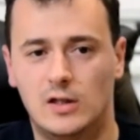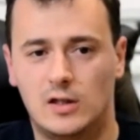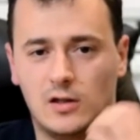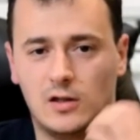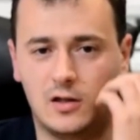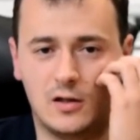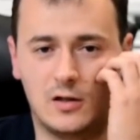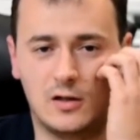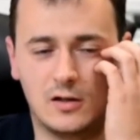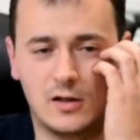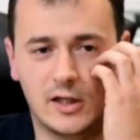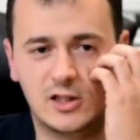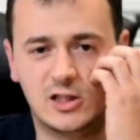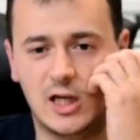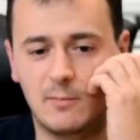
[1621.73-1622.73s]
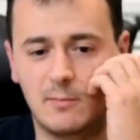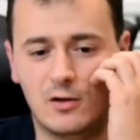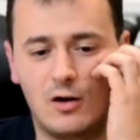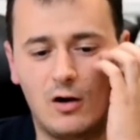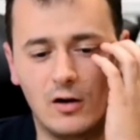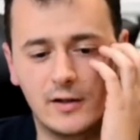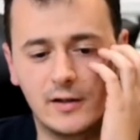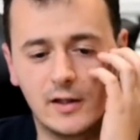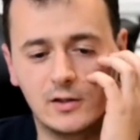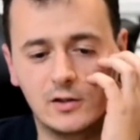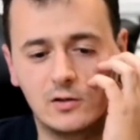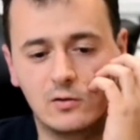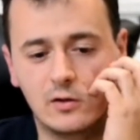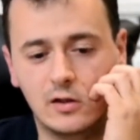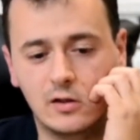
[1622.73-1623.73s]
uh, like summer holidays
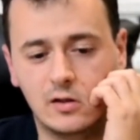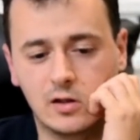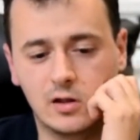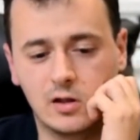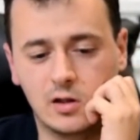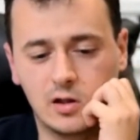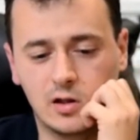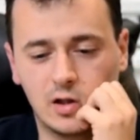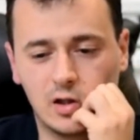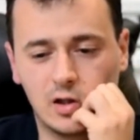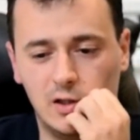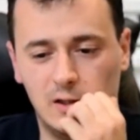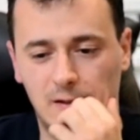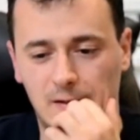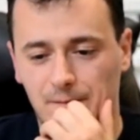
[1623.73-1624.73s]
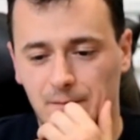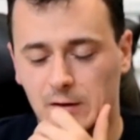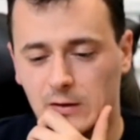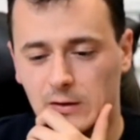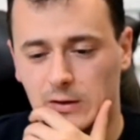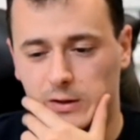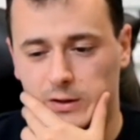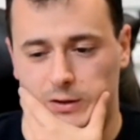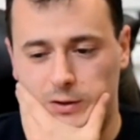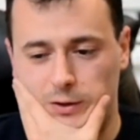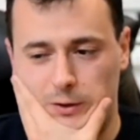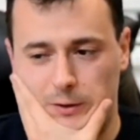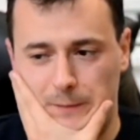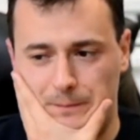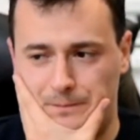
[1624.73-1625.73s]
during the the
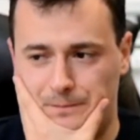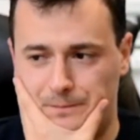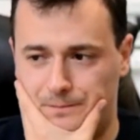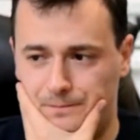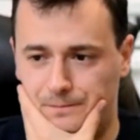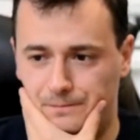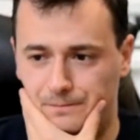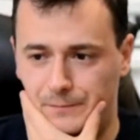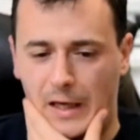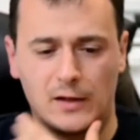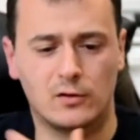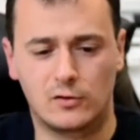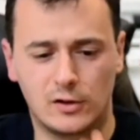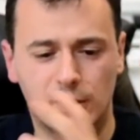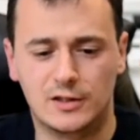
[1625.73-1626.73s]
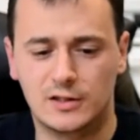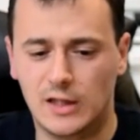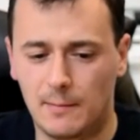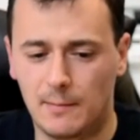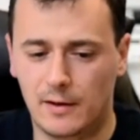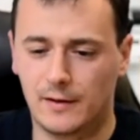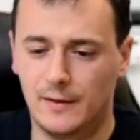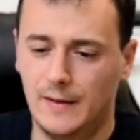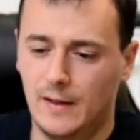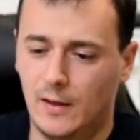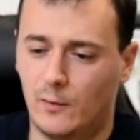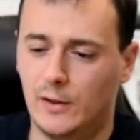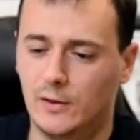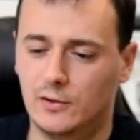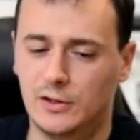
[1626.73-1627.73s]
um, yeah during the summer
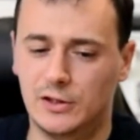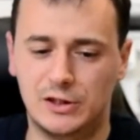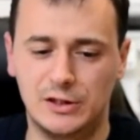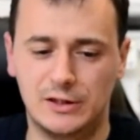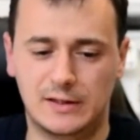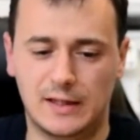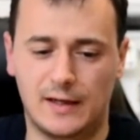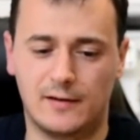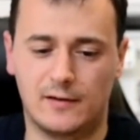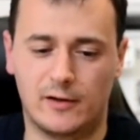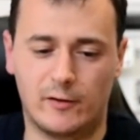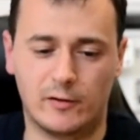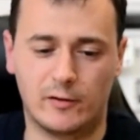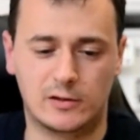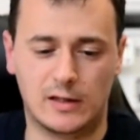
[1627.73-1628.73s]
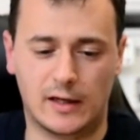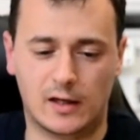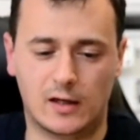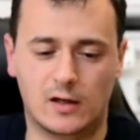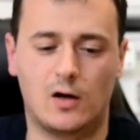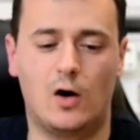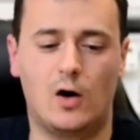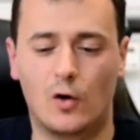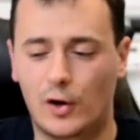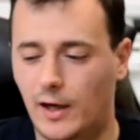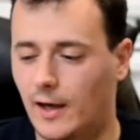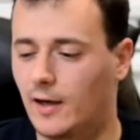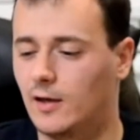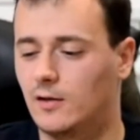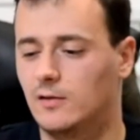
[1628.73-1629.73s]
went to the seaside and i was like
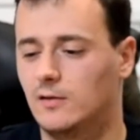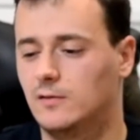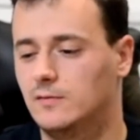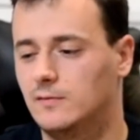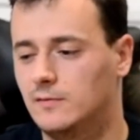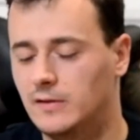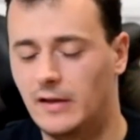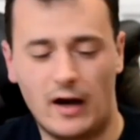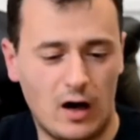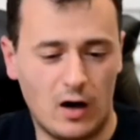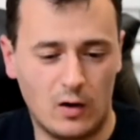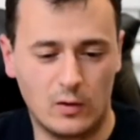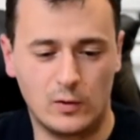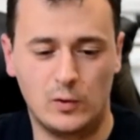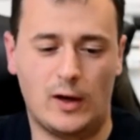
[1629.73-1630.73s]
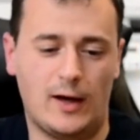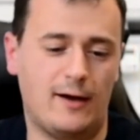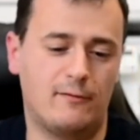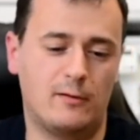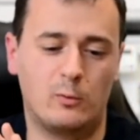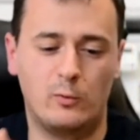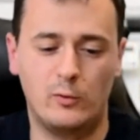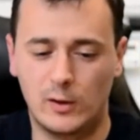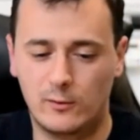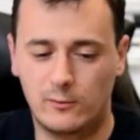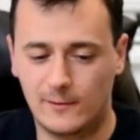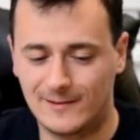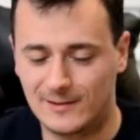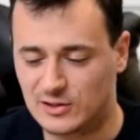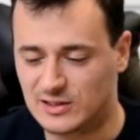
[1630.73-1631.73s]
okay now you have a week
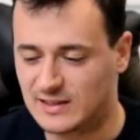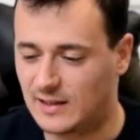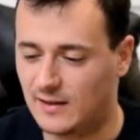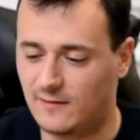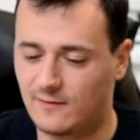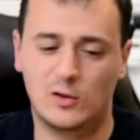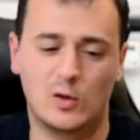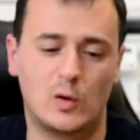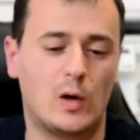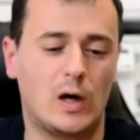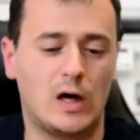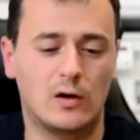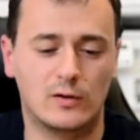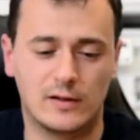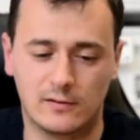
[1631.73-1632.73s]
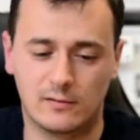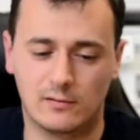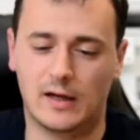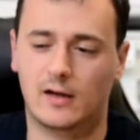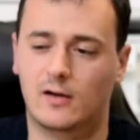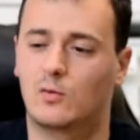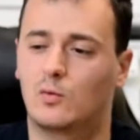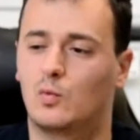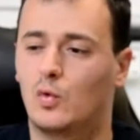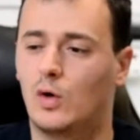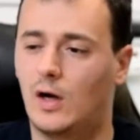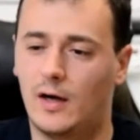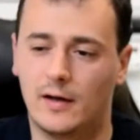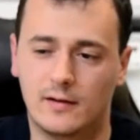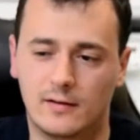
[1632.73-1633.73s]
for yourself go out and like
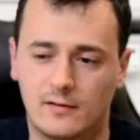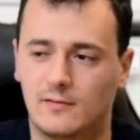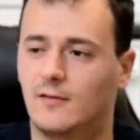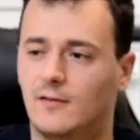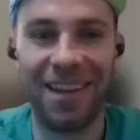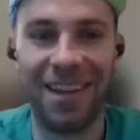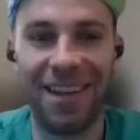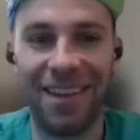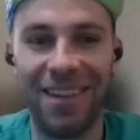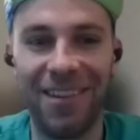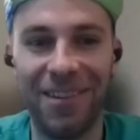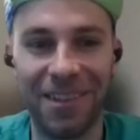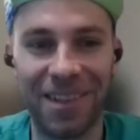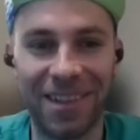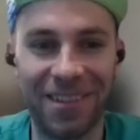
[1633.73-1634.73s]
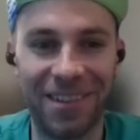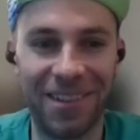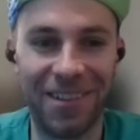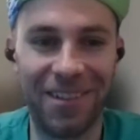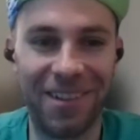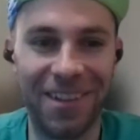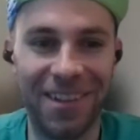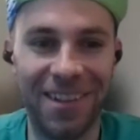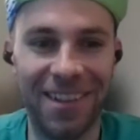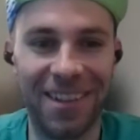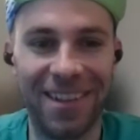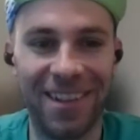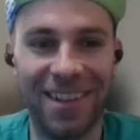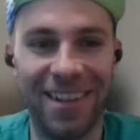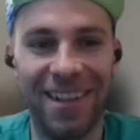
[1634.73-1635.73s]
write 15 17
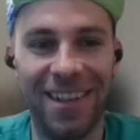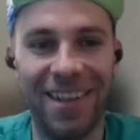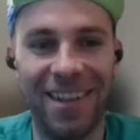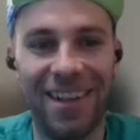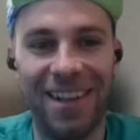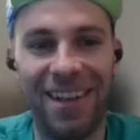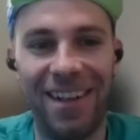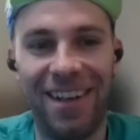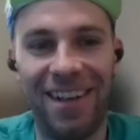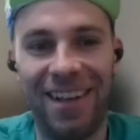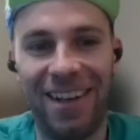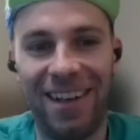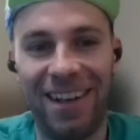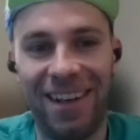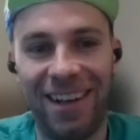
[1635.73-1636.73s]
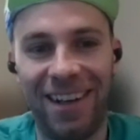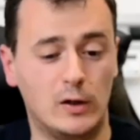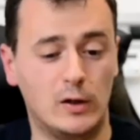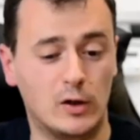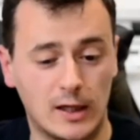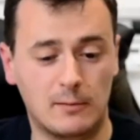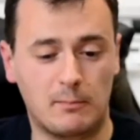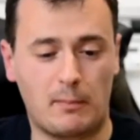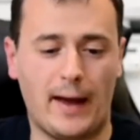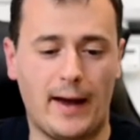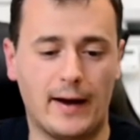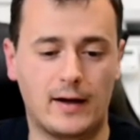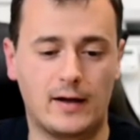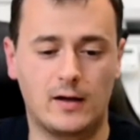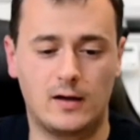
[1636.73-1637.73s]
hours if you like but get
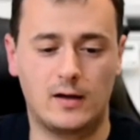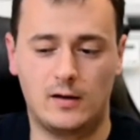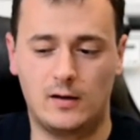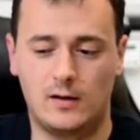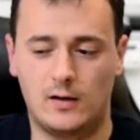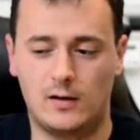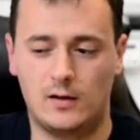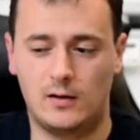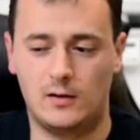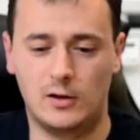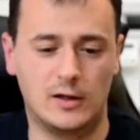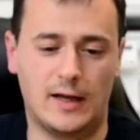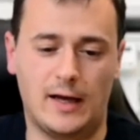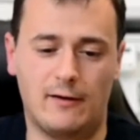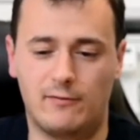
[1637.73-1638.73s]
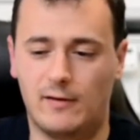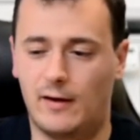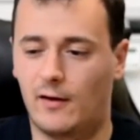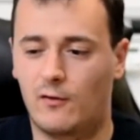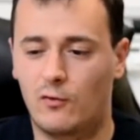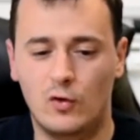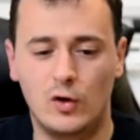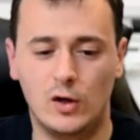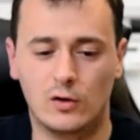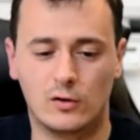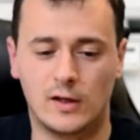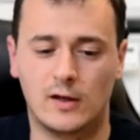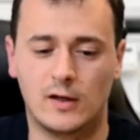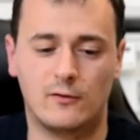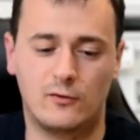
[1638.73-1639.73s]
back you're gonna have like three or
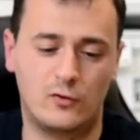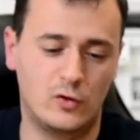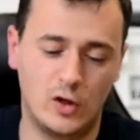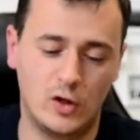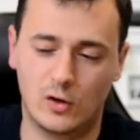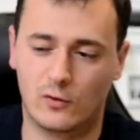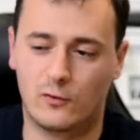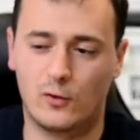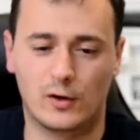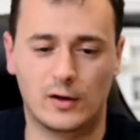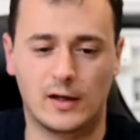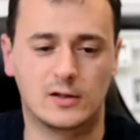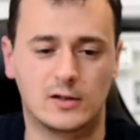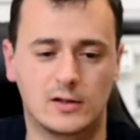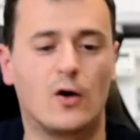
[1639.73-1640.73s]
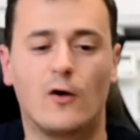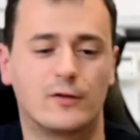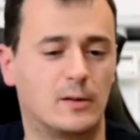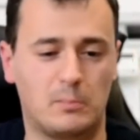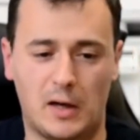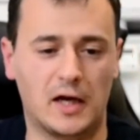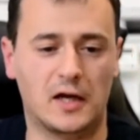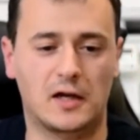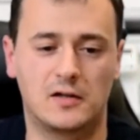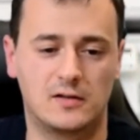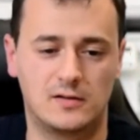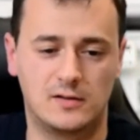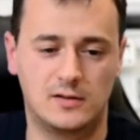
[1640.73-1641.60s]
de- three or four days off the bike